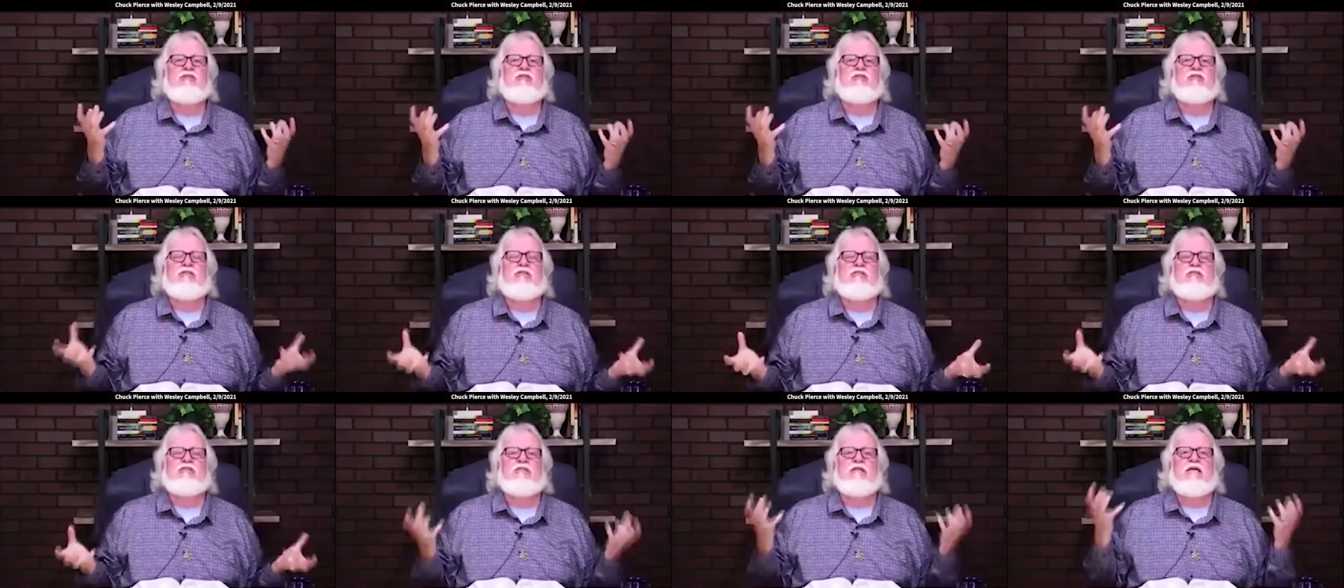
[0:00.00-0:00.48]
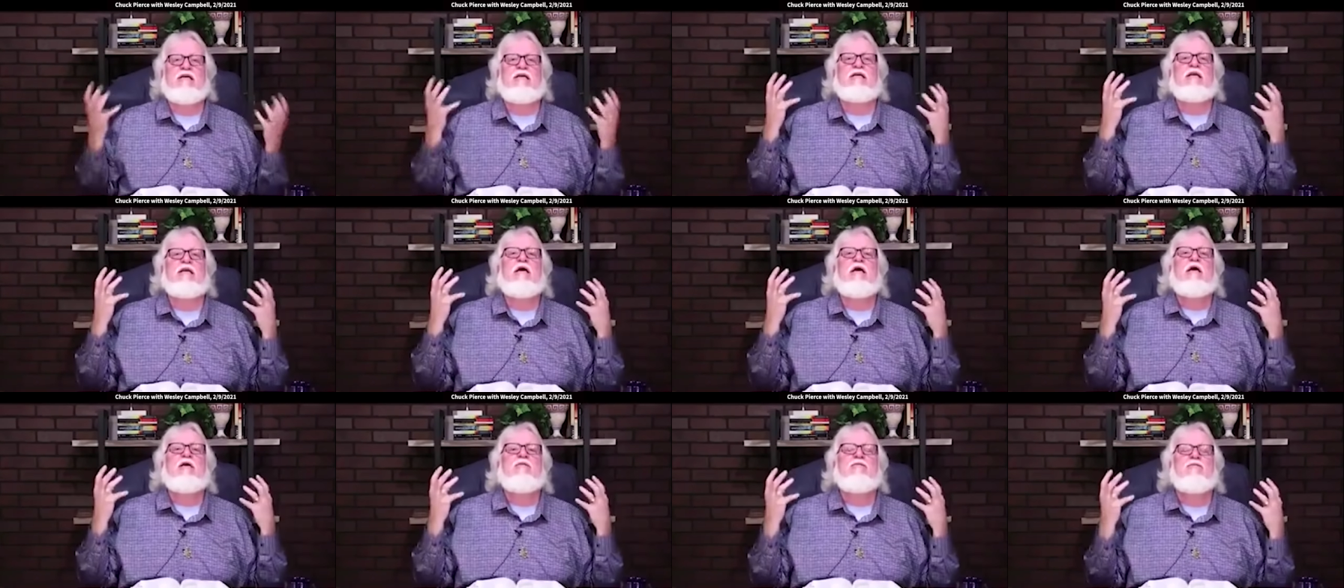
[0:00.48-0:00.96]
She said,
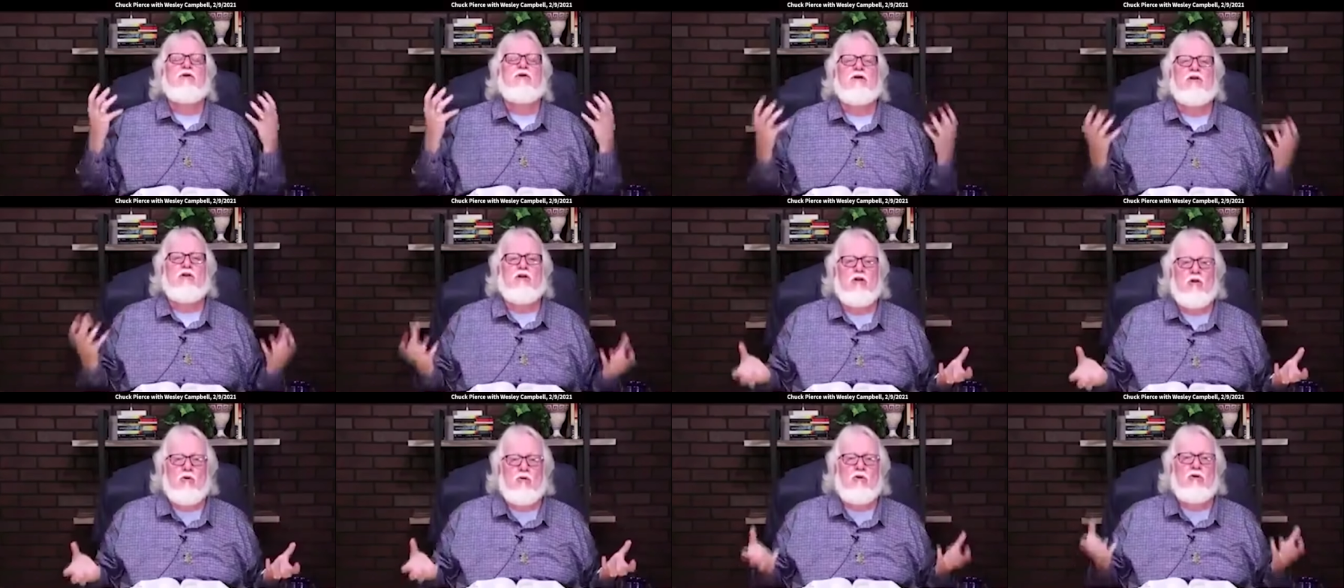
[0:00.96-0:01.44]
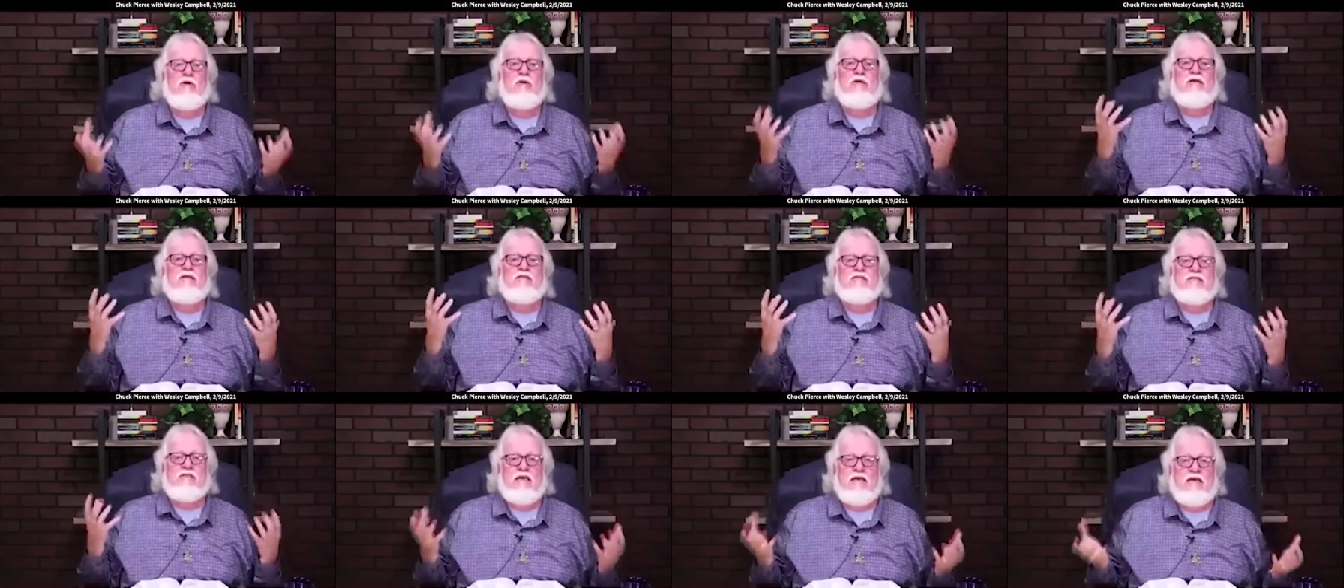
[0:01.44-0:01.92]
The Lord
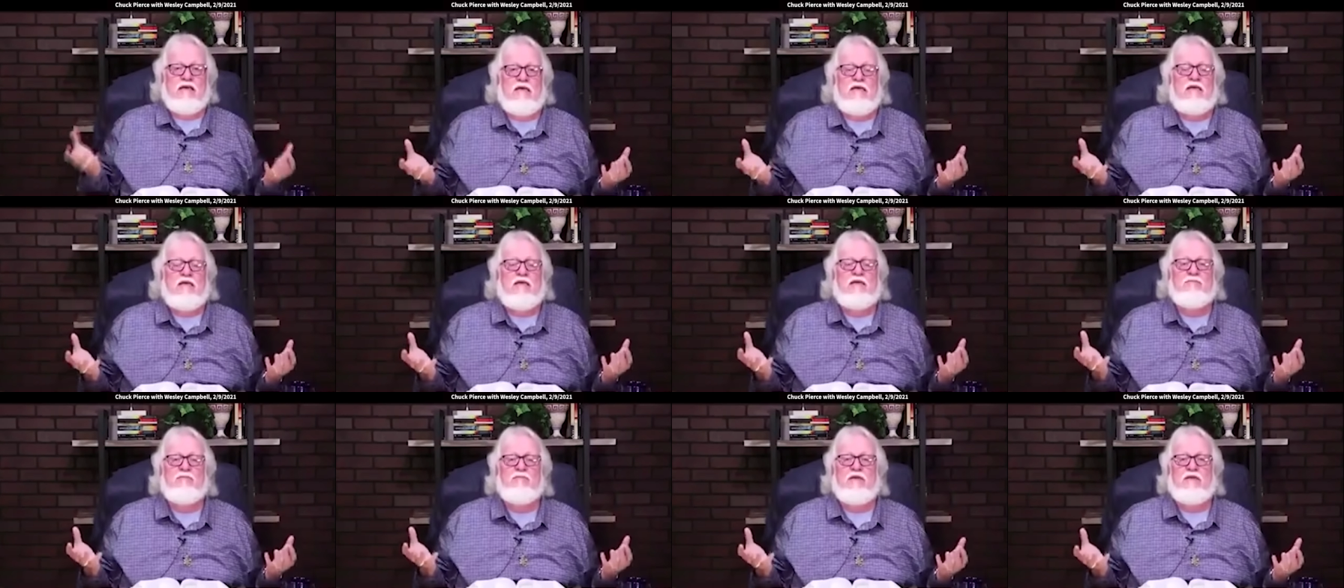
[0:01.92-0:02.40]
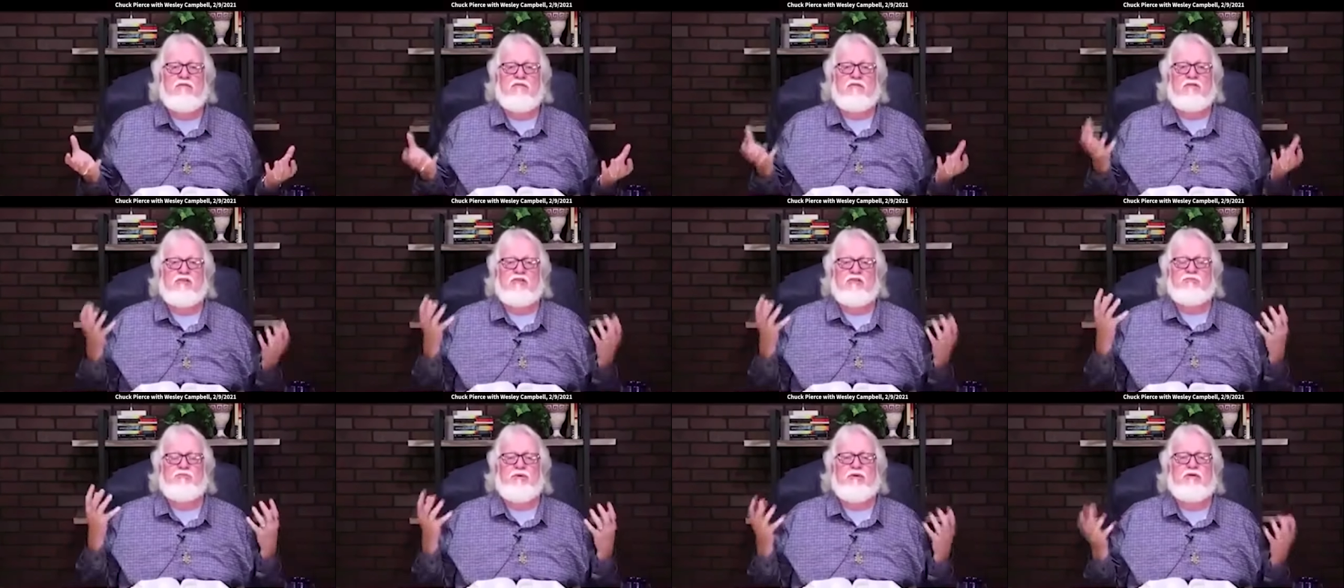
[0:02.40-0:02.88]
is healing me. The
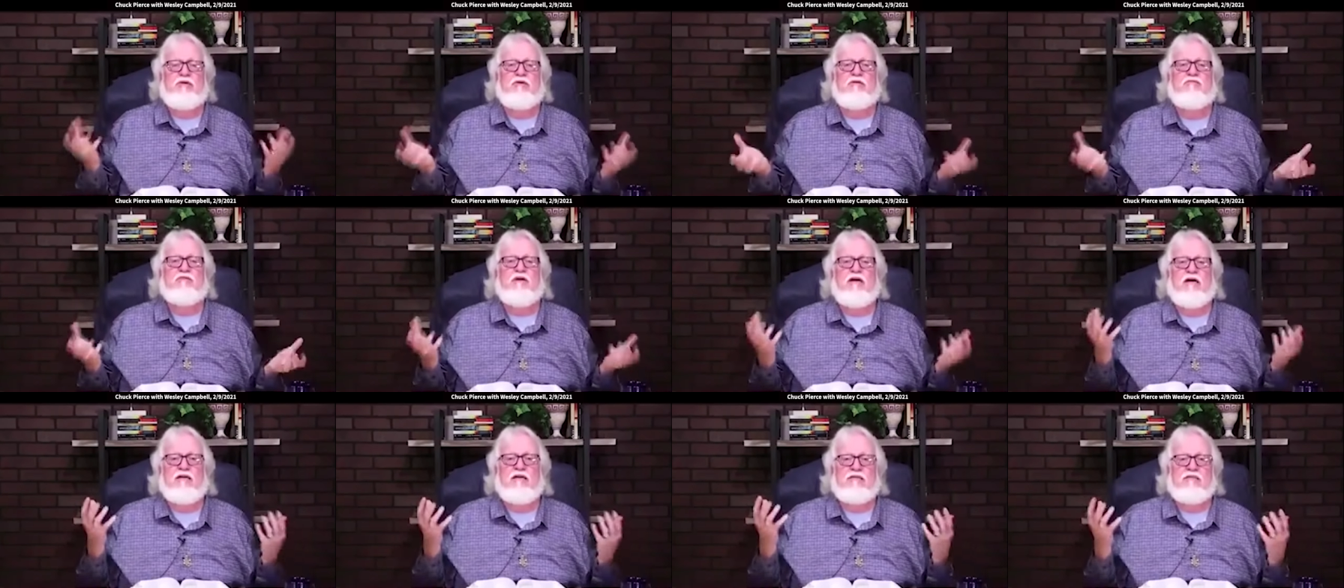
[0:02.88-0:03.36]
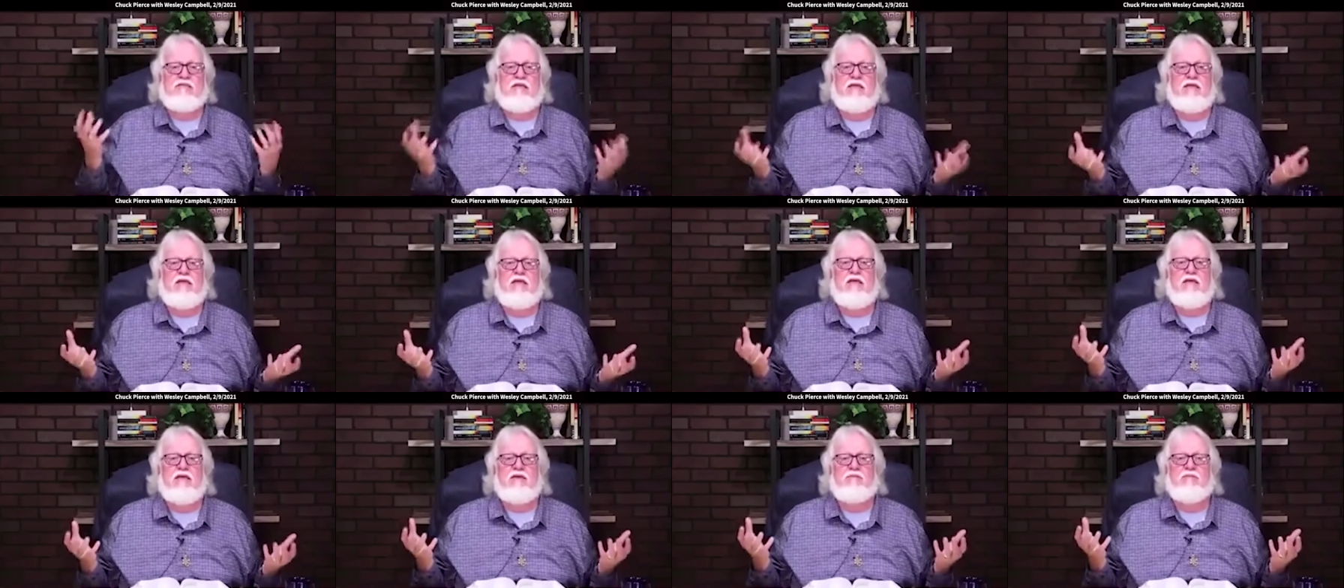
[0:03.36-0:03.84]
Spirit of God is
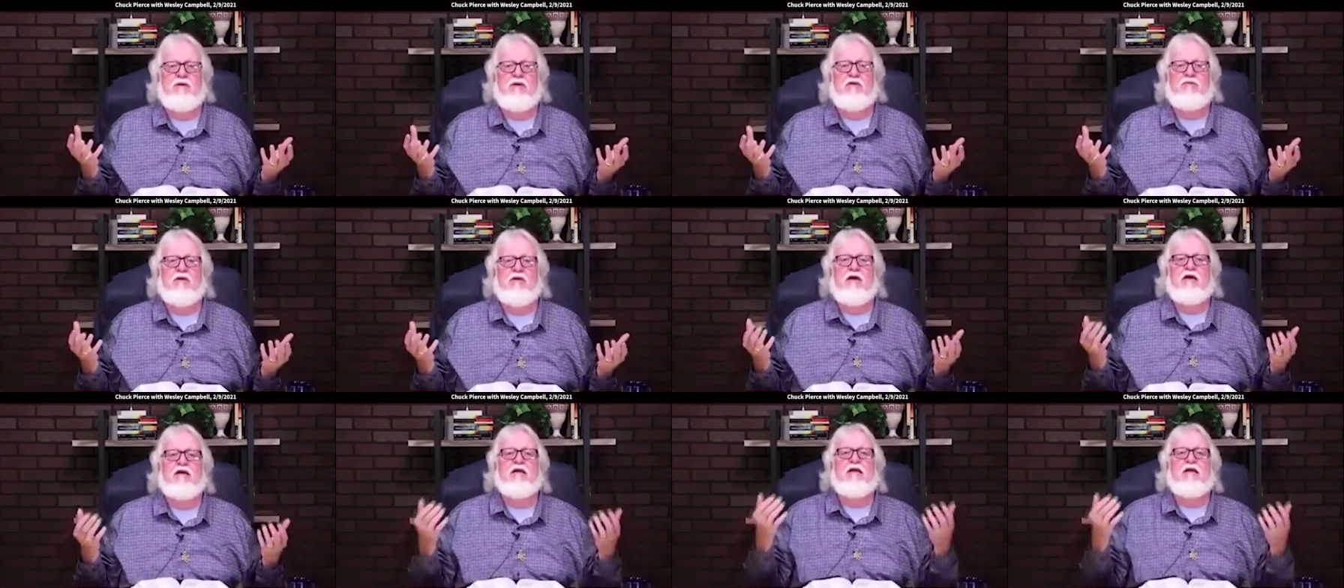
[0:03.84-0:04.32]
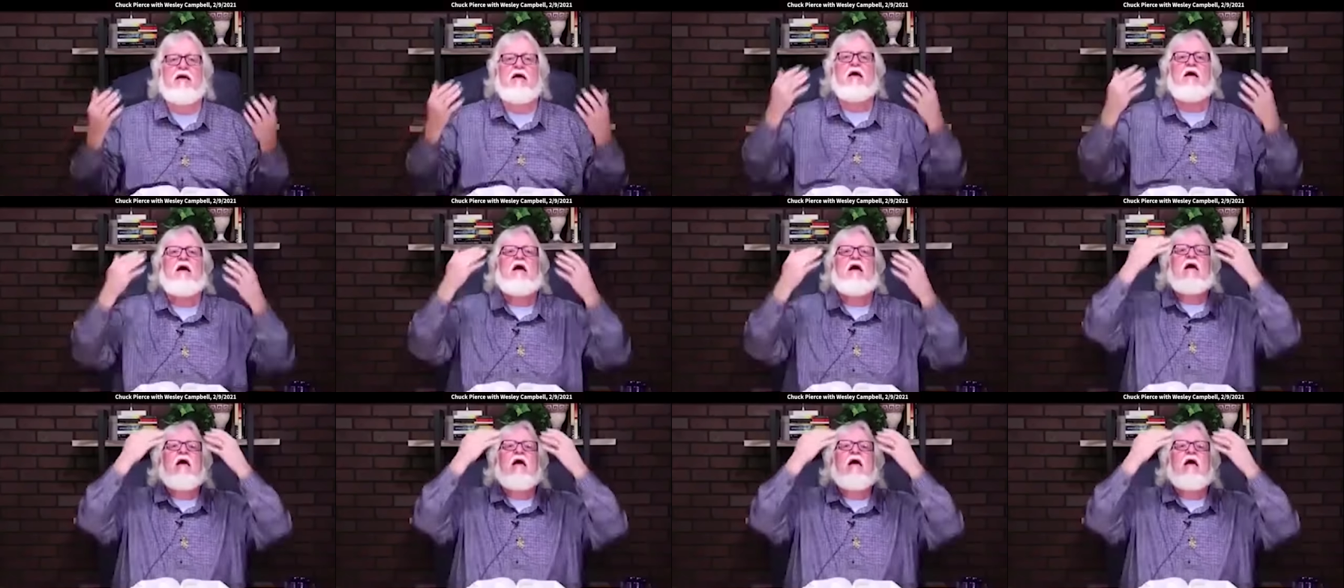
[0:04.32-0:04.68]
healing me right now.